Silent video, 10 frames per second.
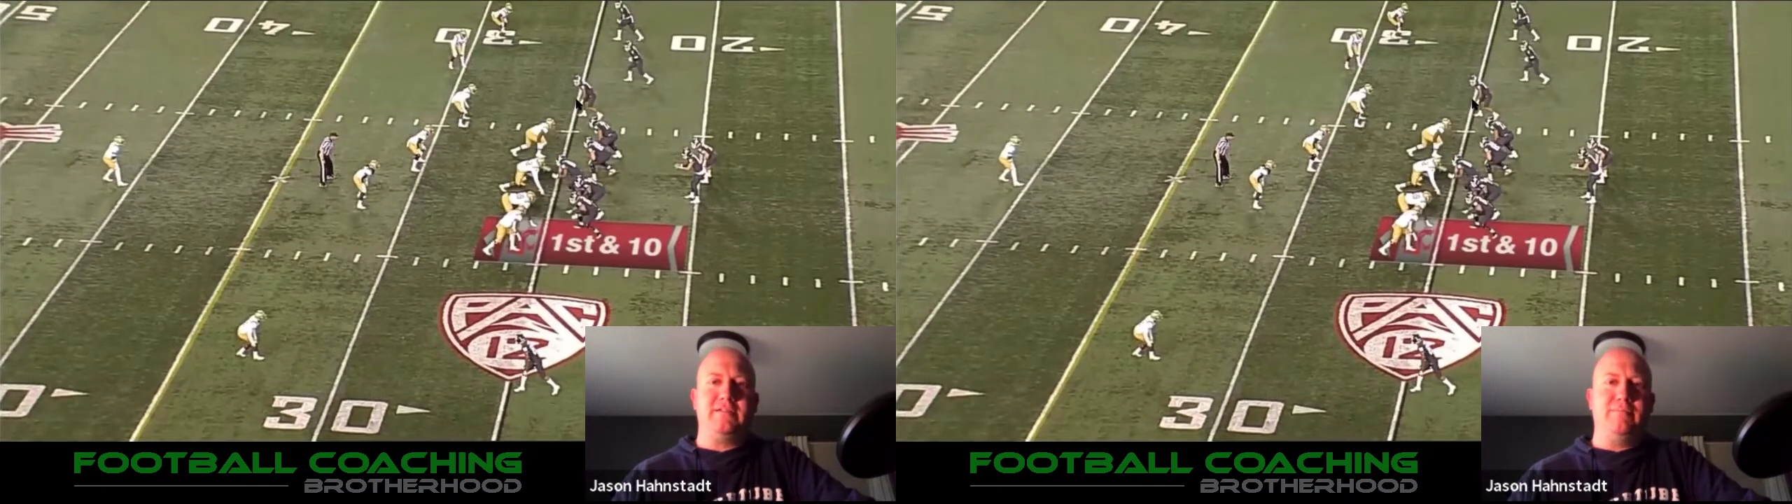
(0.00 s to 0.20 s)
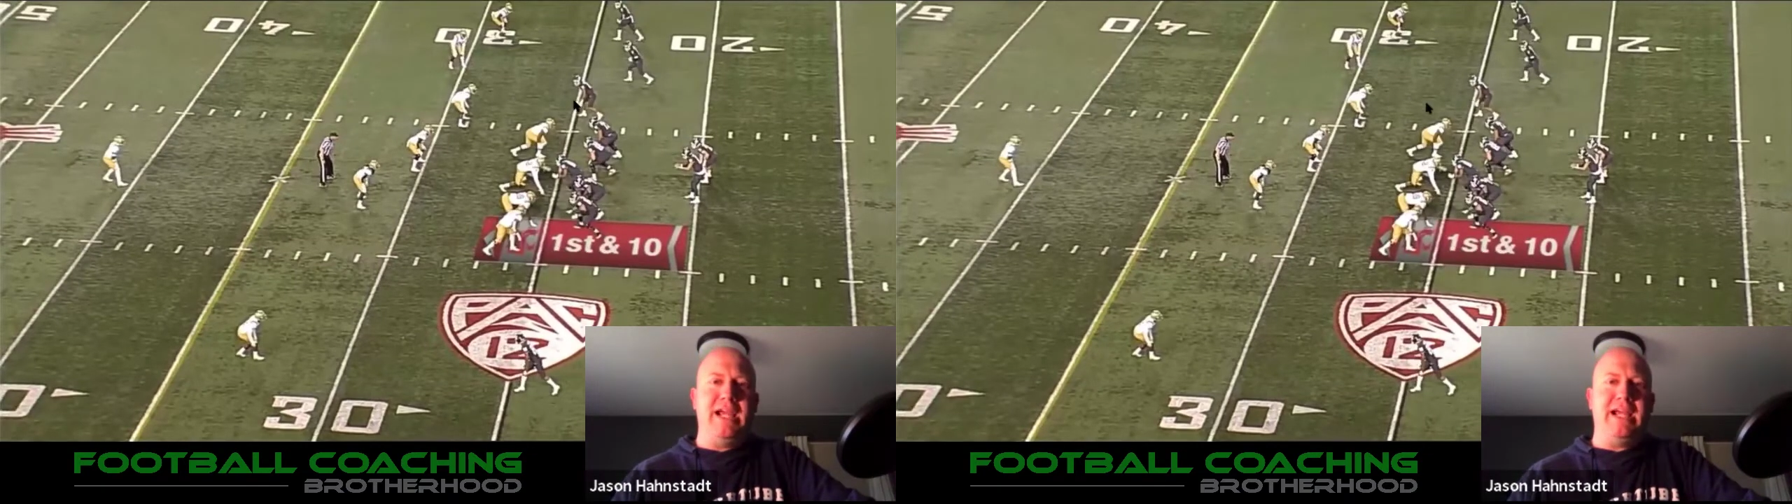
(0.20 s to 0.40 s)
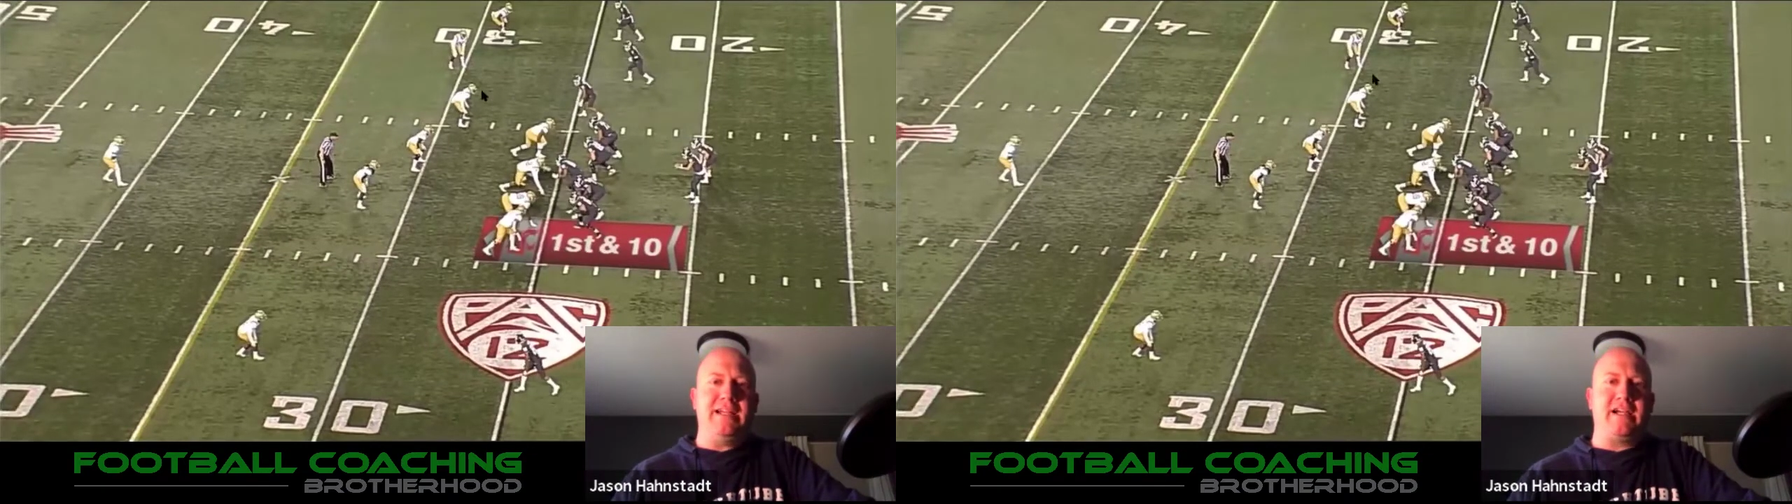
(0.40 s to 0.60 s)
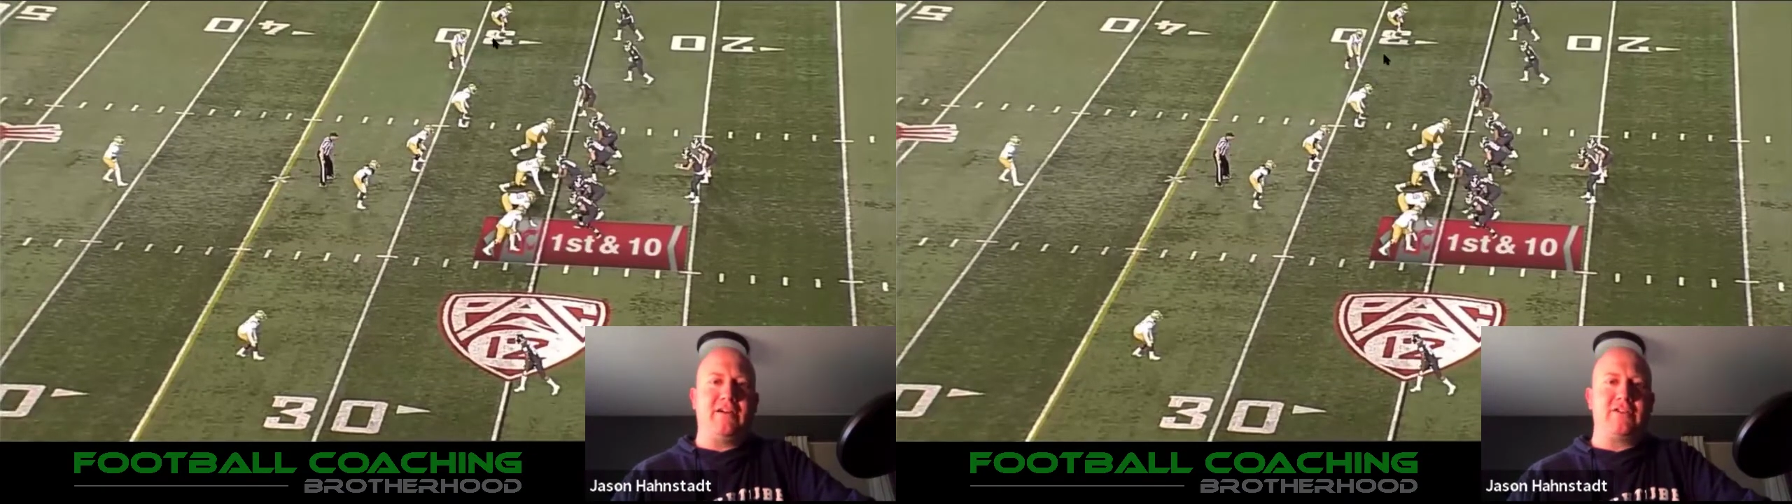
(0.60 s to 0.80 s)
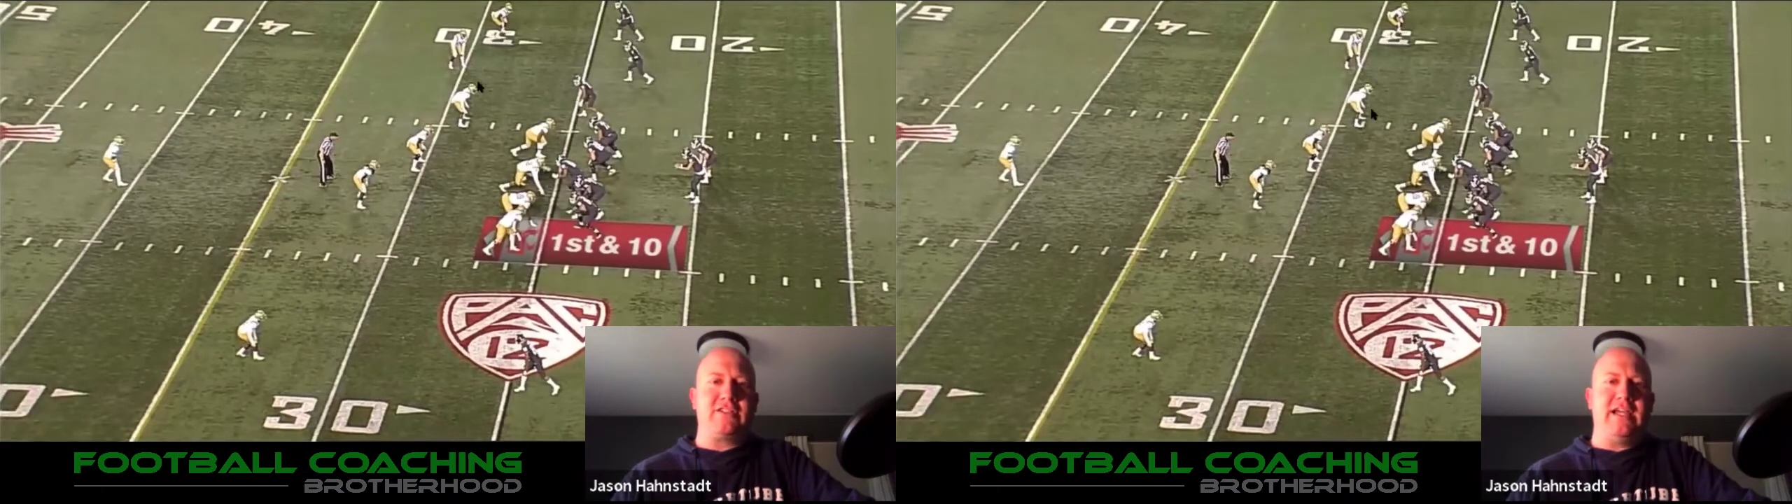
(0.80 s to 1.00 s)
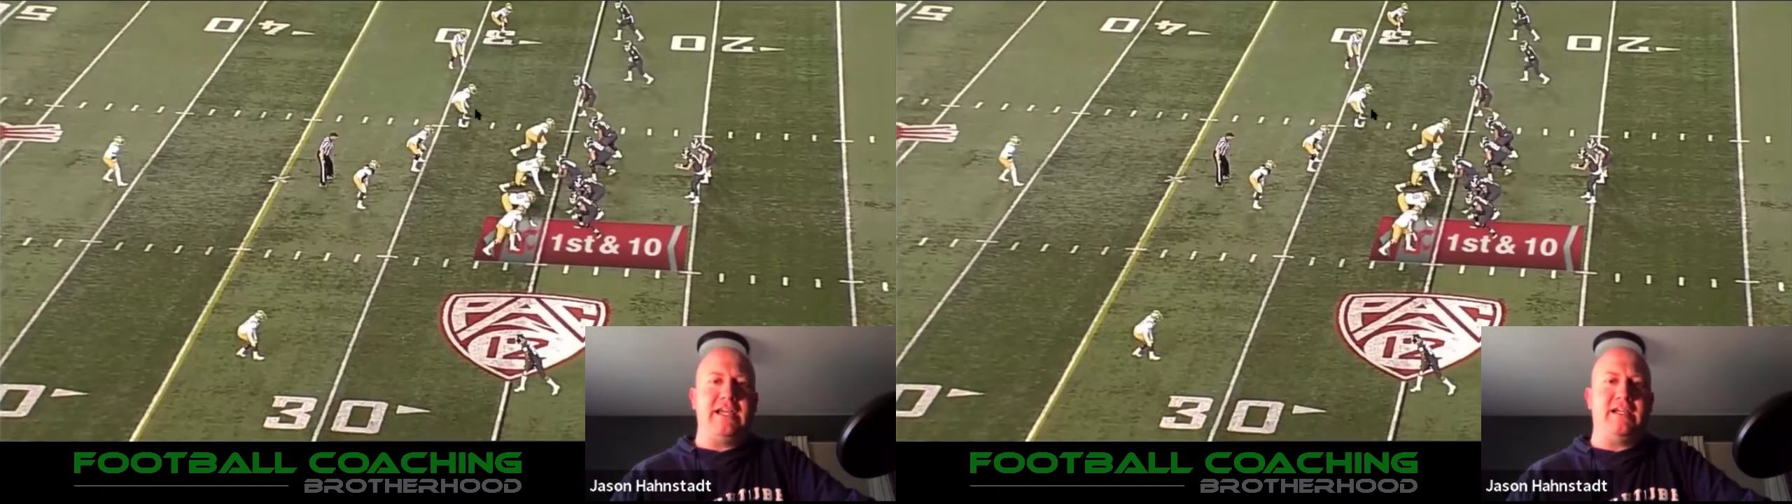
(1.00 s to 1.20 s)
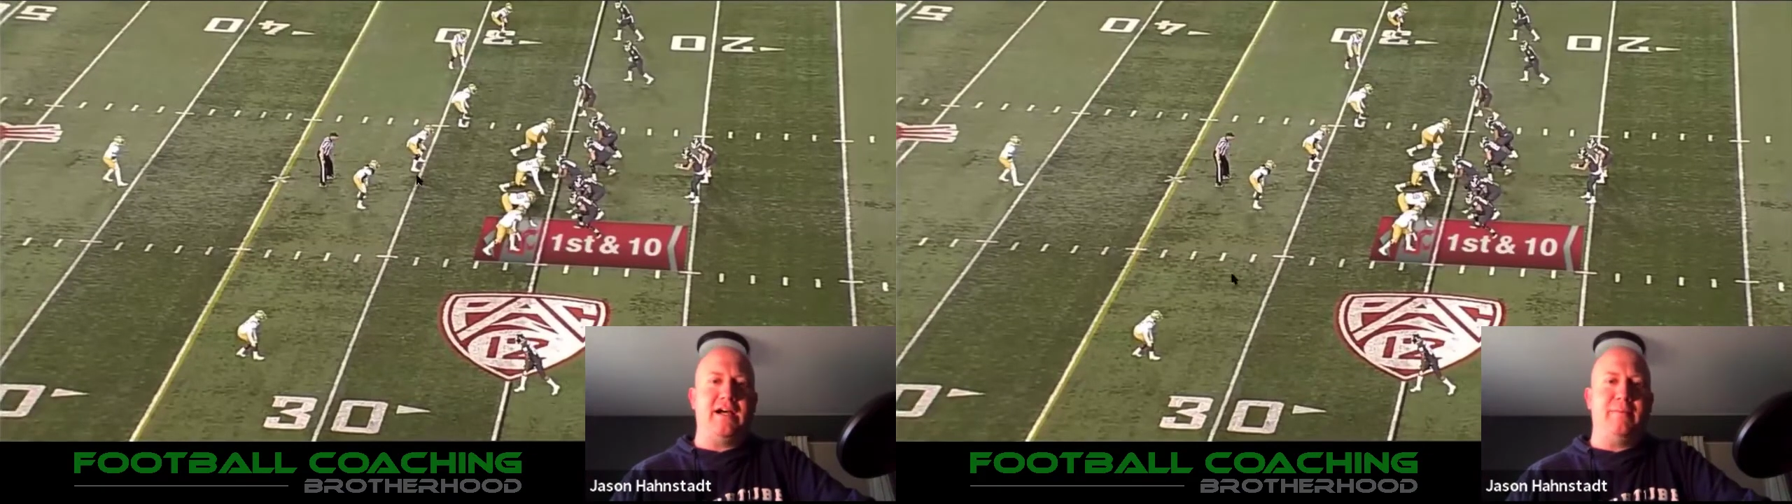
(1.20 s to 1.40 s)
looks like